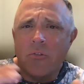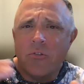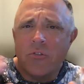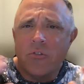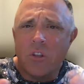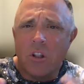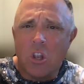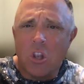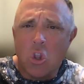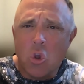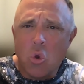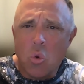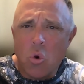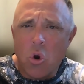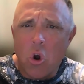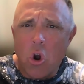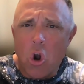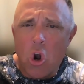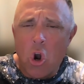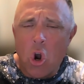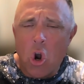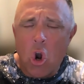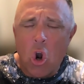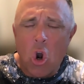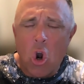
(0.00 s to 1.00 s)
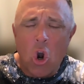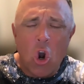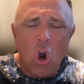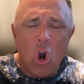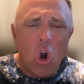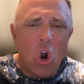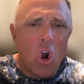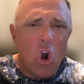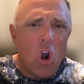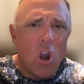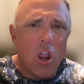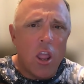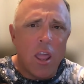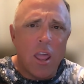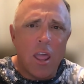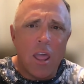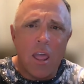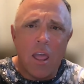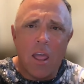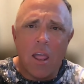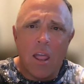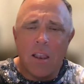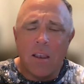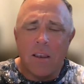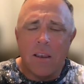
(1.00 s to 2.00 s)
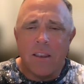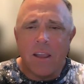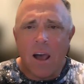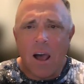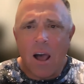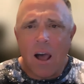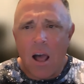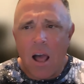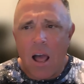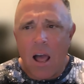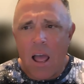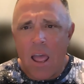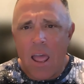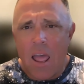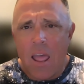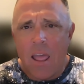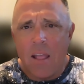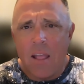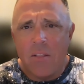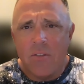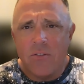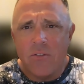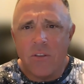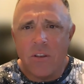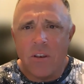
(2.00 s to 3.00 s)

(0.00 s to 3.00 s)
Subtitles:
salooner and tides.